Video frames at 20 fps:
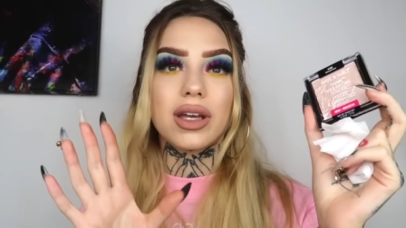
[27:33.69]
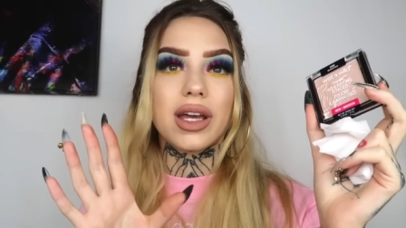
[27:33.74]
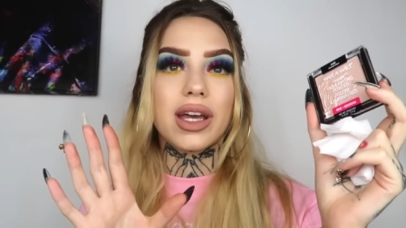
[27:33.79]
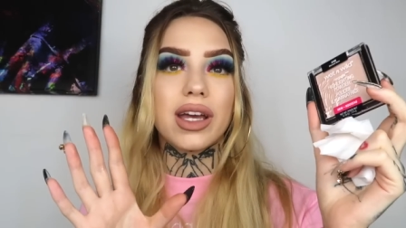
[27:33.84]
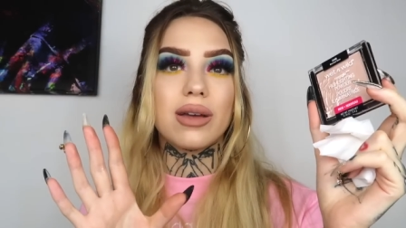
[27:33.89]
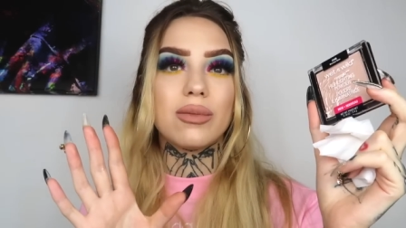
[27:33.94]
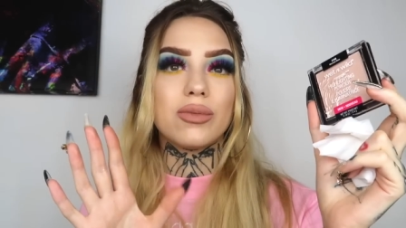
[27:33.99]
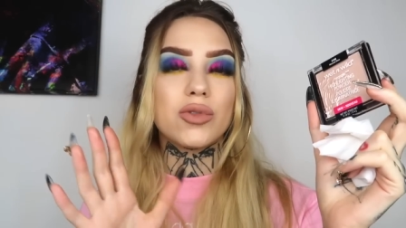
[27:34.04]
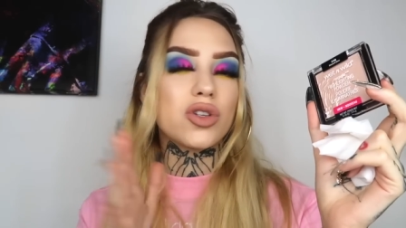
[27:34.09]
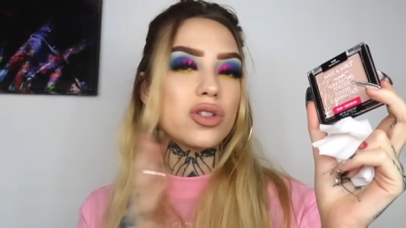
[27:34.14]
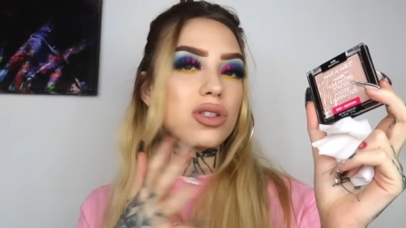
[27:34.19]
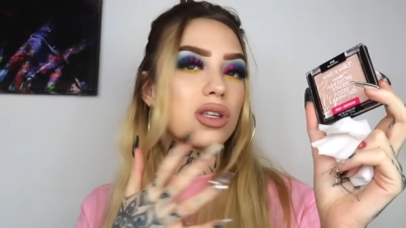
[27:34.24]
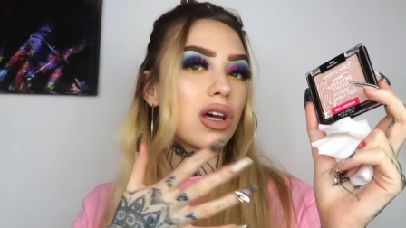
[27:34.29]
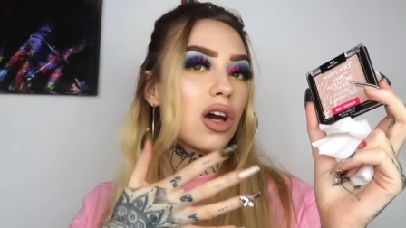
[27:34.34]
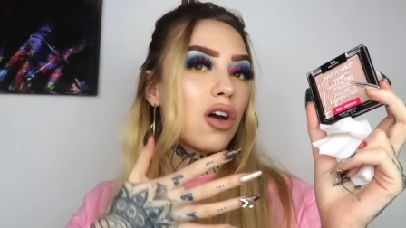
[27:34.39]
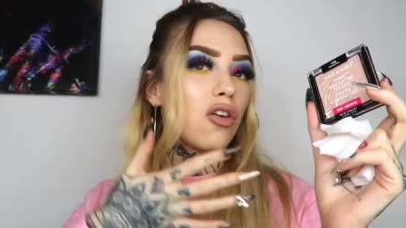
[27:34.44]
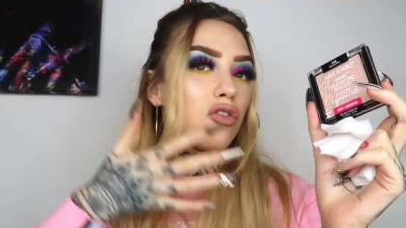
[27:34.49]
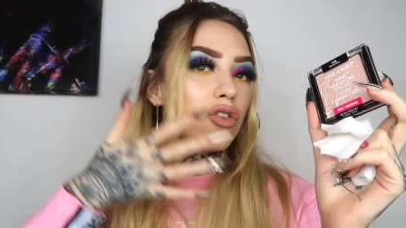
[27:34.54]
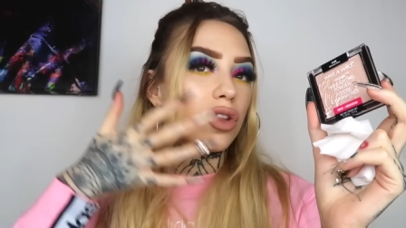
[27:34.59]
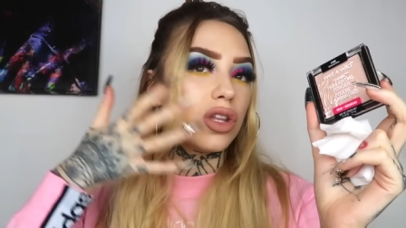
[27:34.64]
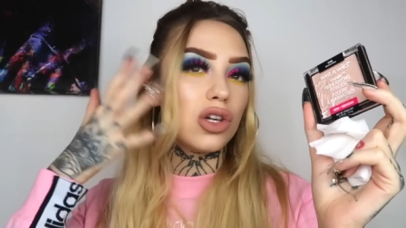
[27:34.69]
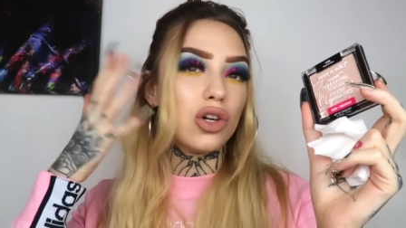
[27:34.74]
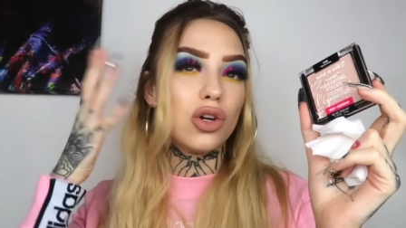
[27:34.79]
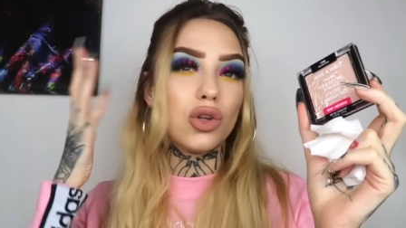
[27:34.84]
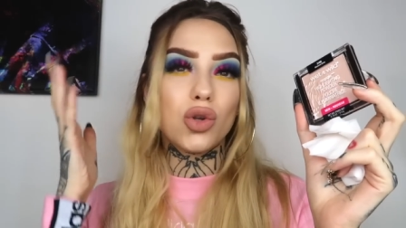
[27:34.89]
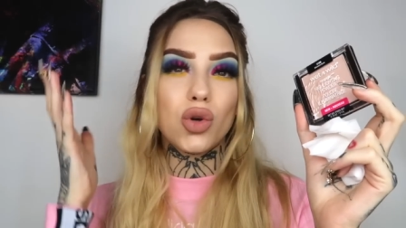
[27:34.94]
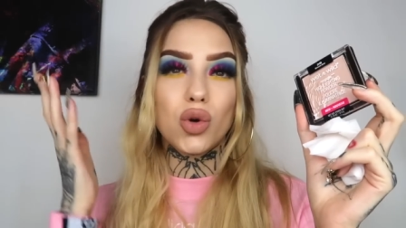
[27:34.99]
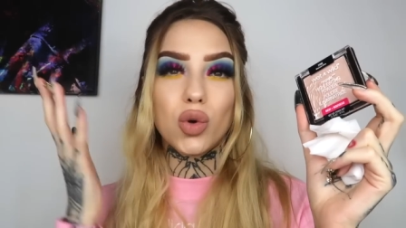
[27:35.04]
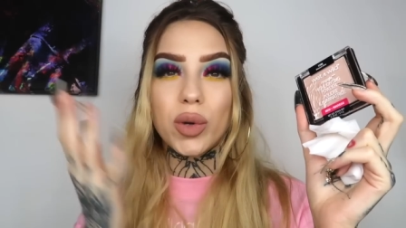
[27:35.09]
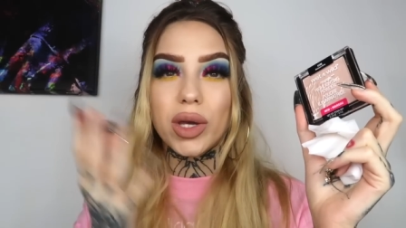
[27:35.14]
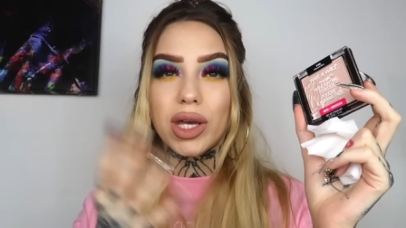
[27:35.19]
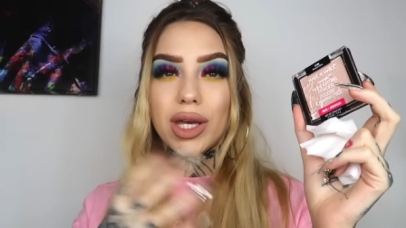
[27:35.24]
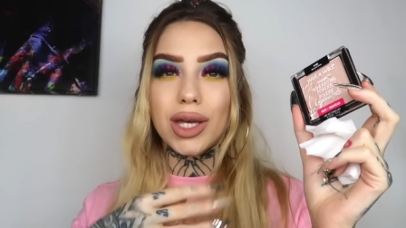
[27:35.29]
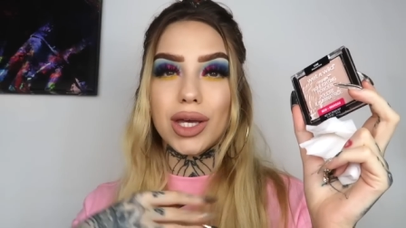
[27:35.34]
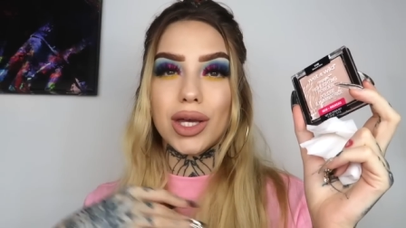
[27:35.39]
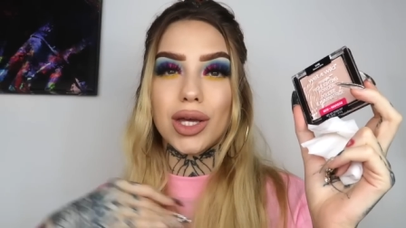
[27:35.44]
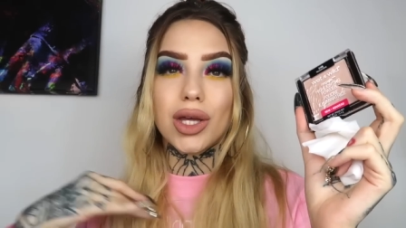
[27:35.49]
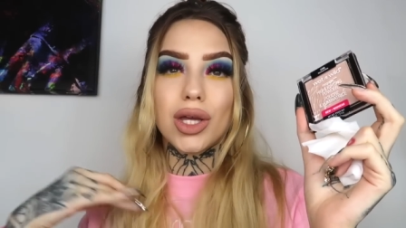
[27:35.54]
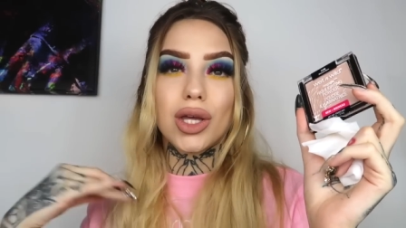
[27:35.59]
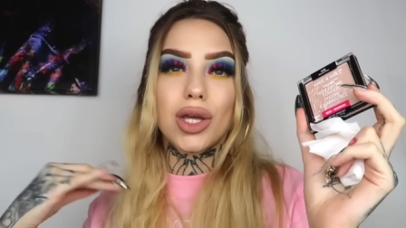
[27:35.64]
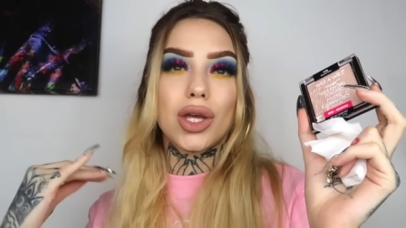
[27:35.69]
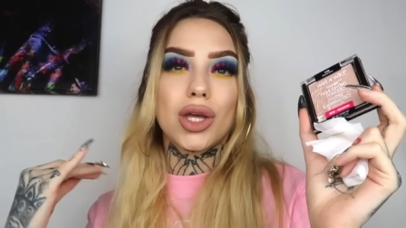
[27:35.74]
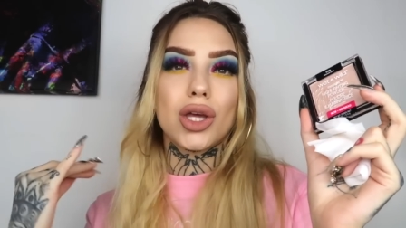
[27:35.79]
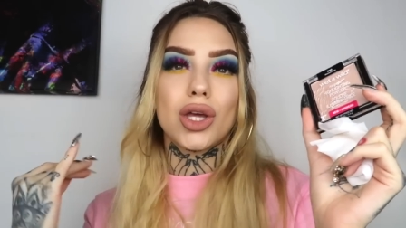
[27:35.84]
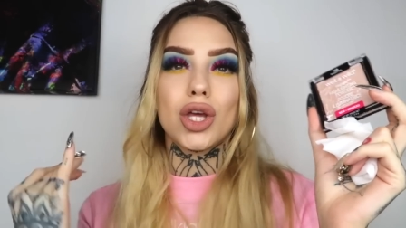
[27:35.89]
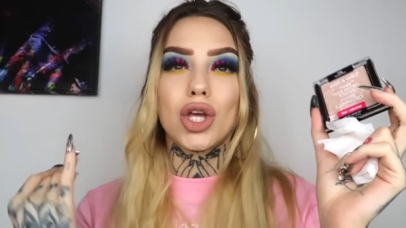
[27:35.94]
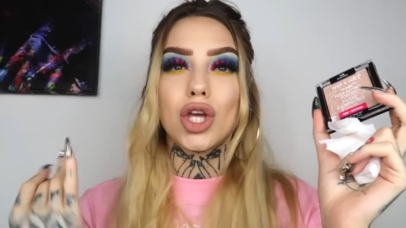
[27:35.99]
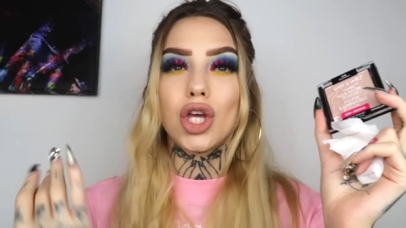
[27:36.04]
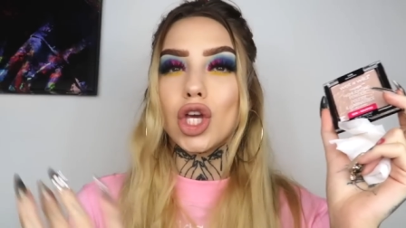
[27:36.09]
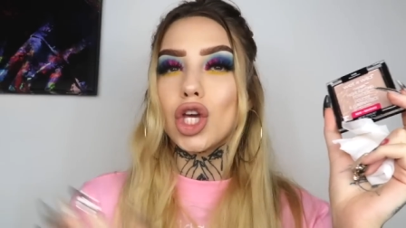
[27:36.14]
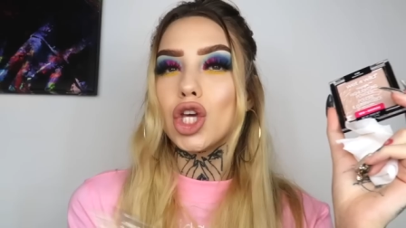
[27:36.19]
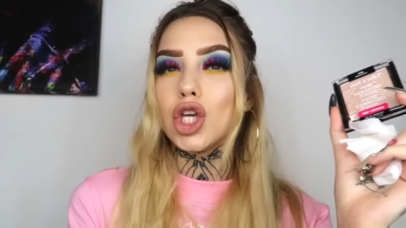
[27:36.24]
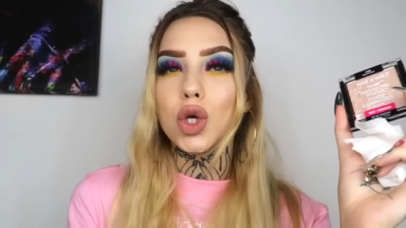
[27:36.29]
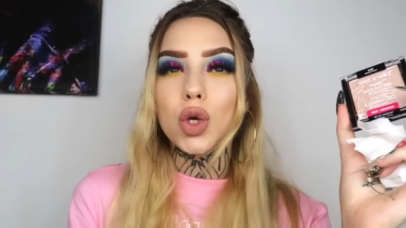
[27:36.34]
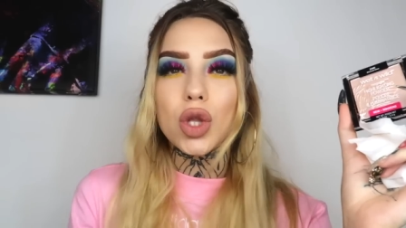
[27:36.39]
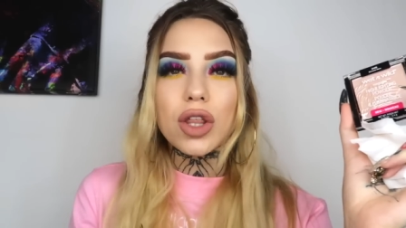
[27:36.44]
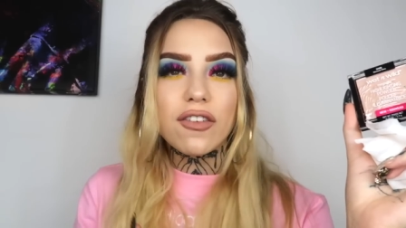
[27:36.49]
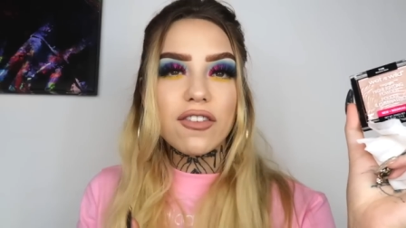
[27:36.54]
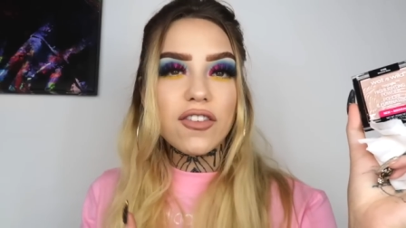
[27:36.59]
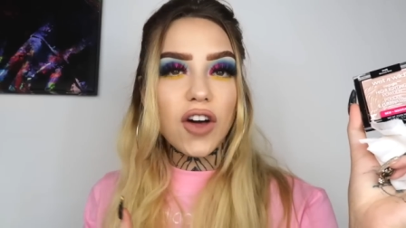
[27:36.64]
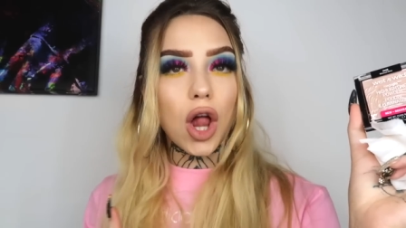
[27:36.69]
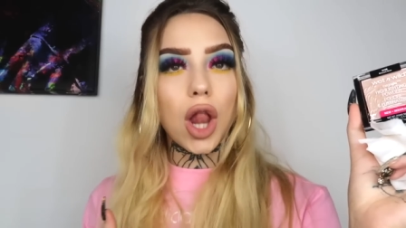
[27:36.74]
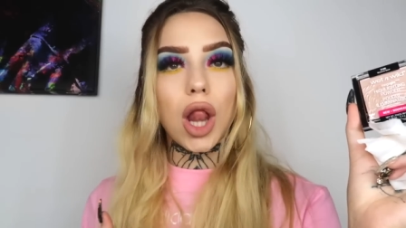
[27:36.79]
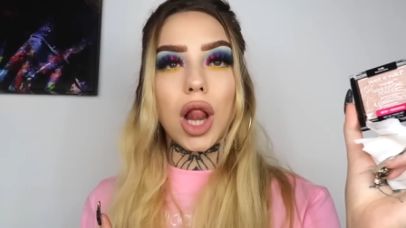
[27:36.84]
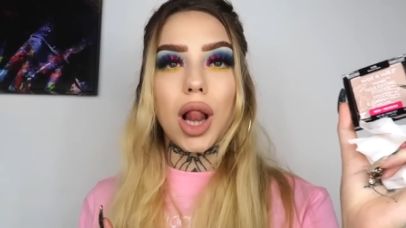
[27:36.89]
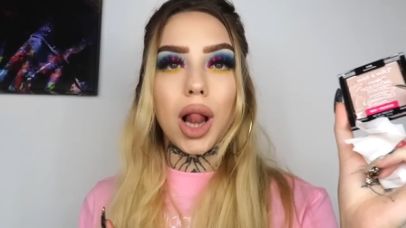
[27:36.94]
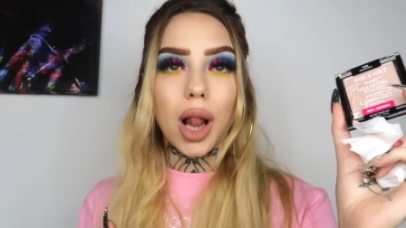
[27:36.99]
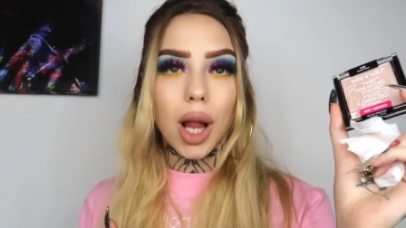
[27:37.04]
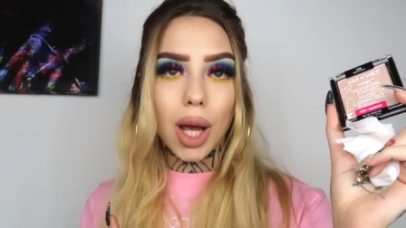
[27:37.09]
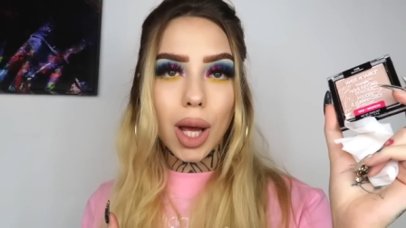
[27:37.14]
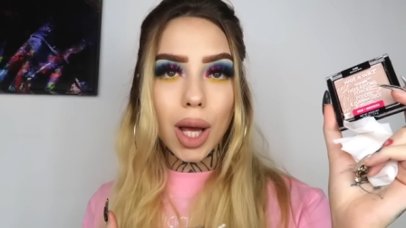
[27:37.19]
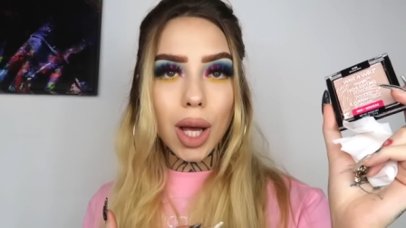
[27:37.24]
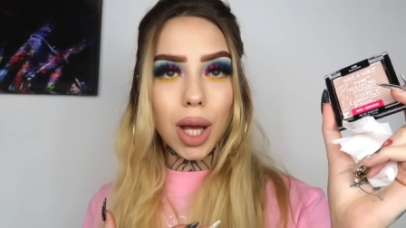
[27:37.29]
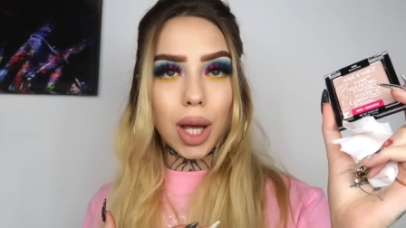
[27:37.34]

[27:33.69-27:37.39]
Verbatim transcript: Um, just like a really glowy, youthful,